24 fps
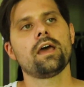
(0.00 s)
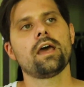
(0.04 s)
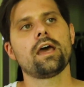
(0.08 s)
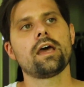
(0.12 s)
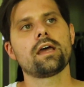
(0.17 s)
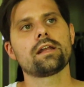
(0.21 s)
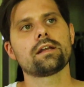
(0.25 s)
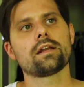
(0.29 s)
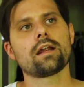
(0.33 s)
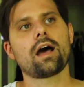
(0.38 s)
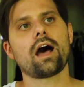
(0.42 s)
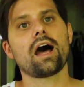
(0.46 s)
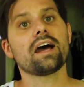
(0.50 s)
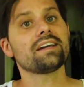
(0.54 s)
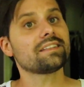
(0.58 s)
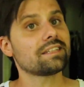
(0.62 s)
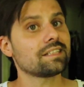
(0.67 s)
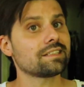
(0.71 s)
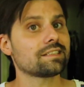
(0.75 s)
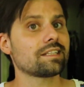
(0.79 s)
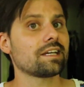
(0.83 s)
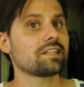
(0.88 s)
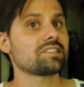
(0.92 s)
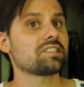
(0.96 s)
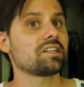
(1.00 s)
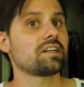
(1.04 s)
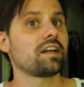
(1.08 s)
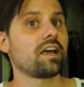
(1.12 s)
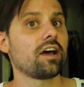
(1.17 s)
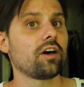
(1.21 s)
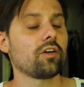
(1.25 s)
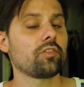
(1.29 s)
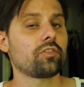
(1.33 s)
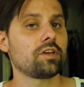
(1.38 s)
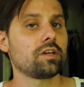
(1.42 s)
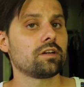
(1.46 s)
And I think that's
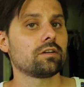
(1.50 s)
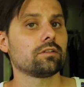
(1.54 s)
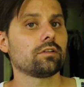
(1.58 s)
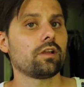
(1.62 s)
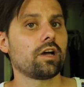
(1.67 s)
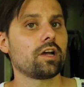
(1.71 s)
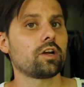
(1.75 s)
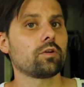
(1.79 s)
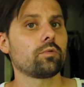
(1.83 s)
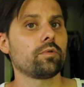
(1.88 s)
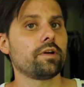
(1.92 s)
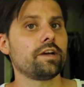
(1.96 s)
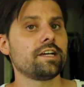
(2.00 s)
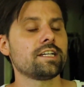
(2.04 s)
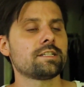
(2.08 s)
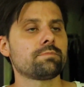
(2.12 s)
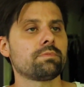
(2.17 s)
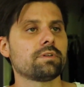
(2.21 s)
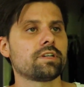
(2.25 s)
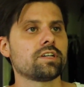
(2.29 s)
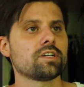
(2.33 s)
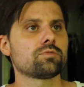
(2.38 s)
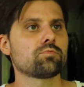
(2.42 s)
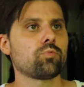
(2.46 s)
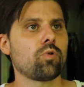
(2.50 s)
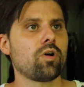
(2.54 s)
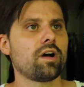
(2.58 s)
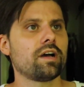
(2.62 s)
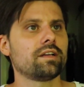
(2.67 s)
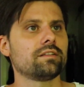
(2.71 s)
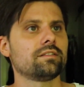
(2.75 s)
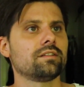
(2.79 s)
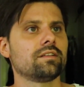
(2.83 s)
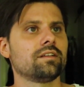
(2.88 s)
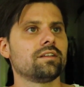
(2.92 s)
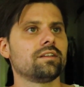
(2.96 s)
unhealthy in a lot of ways because
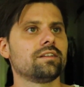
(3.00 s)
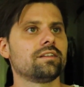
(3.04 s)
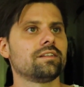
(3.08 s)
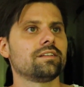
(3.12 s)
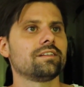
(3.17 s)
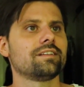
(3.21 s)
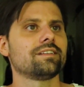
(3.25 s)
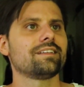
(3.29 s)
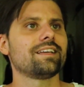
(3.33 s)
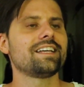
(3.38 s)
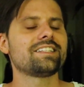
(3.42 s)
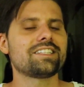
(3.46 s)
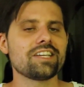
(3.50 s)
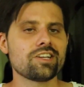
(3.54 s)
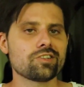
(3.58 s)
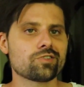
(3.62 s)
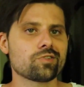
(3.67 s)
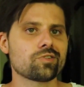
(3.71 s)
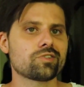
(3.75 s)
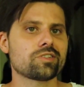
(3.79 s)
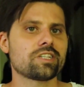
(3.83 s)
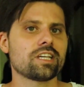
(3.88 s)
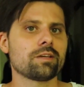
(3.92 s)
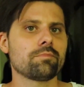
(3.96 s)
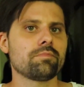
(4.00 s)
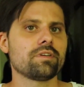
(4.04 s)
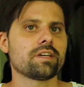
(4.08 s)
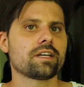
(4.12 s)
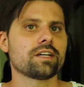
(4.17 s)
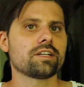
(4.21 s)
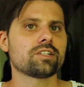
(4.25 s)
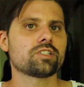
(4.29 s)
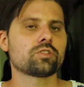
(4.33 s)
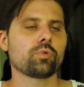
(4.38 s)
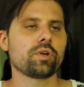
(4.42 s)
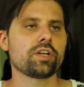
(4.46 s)
one, it's interesting
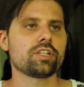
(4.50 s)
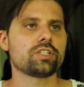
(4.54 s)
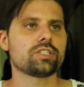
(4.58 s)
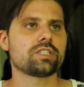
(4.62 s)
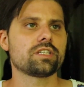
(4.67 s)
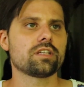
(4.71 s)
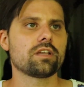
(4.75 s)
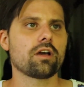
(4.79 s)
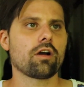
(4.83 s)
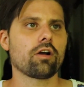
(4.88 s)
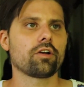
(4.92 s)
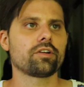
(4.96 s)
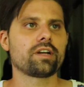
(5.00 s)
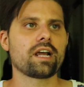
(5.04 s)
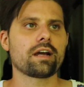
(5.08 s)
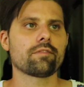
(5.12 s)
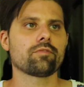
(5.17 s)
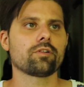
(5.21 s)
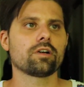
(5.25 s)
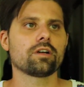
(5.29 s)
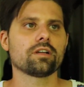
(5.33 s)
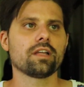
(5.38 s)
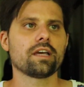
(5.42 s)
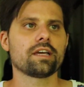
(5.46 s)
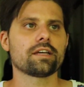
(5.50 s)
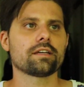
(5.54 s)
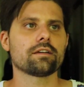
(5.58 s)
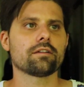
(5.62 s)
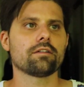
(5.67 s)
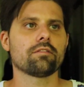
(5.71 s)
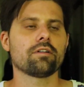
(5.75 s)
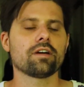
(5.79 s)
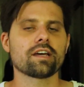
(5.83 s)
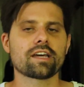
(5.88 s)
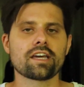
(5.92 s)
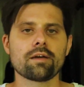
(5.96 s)
because Swedes are never like,
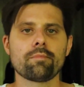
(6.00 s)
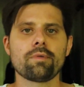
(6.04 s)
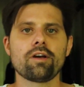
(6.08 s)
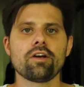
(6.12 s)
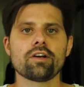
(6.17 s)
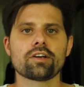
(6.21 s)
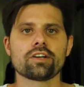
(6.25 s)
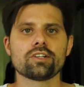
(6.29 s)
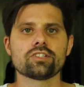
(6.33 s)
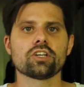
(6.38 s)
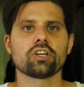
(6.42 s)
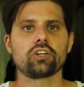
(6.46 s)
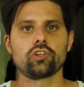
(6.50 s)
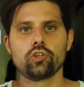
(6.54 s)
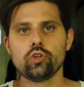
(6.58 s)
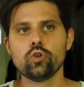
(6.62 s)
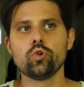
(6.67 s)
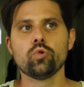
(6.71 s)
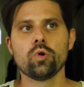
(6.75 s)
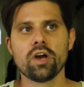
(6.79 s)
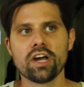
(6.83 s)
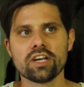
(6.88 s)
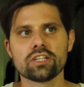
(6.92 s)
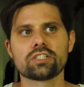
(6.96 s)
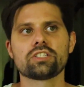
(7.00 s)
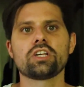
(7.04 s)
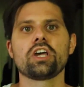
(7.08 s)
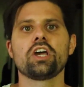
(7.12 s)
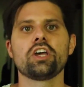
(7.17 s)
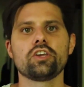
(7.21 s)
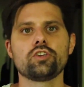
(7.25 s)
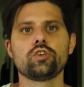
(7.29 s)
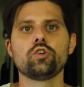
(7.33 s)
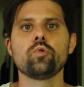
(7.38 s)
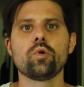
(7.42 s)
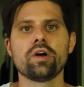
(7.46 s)
like Americans like USA,
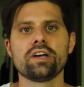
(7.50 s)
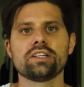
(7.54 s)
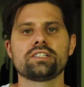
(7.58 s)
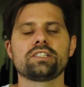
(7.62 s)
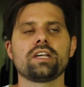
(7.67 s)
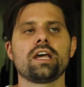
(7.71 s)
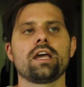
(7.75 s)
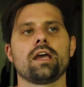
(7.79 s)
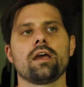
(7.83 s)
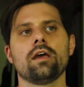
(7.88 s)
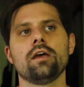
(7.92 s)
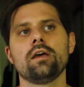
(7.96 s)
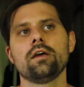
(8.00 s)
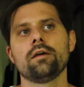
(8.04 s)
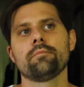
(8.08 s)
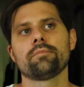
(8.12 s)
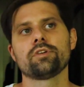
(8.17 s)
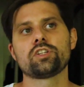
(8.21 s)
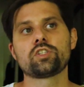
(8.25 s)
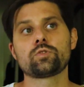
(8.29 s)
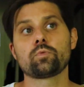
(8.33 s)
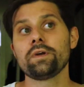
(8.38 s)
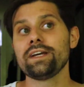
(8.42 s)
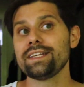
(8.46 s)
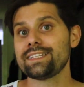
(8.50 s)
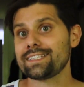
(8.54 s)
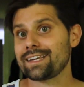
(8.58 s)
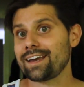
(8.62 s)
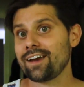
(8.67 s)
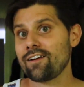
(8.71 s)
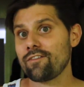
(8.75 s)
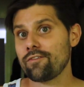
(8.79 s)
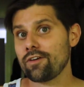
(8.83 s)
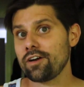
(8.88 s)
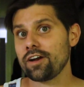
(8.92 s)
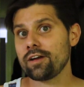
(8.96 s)
USA, but Swedes
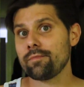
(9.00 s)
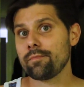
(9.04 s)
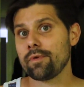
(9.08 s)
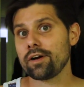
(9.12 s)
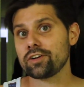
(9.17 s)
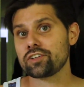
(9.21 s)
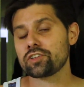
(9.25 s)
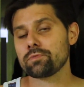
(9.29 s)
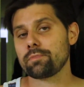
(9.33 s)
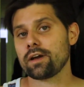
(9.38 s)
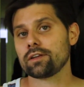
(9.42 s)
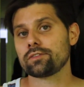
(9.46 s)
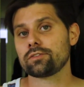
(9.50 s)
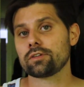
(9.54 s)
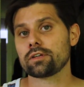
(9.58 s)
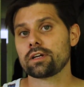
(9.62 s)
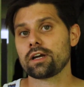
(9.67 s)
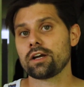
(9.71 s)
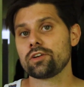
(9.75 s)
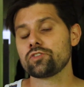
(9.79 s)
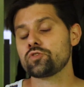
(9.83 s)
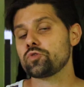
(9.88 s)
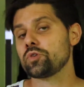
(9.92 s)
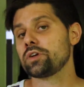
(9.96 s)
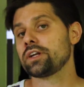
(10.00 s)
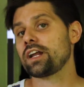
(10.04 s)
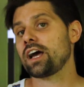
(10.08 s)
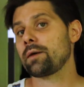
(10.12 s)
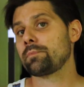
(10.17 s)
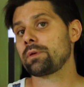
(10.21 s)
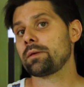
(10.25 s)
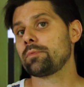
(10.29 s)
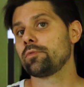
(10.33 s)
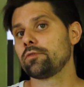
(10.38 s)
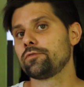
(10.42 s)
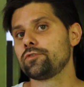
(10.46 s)
care very much about their country and how
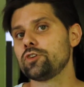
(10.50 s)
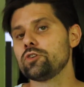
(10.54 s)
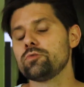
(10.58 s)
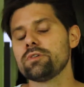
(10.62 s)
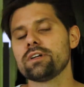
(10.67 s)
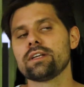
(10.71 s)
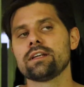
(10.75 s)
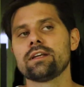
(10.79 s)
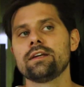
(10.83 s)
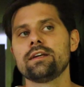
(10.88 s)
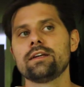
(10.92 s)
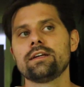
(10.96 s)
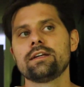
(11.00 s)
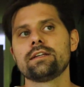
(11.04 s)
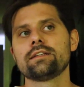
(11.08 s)
people view it.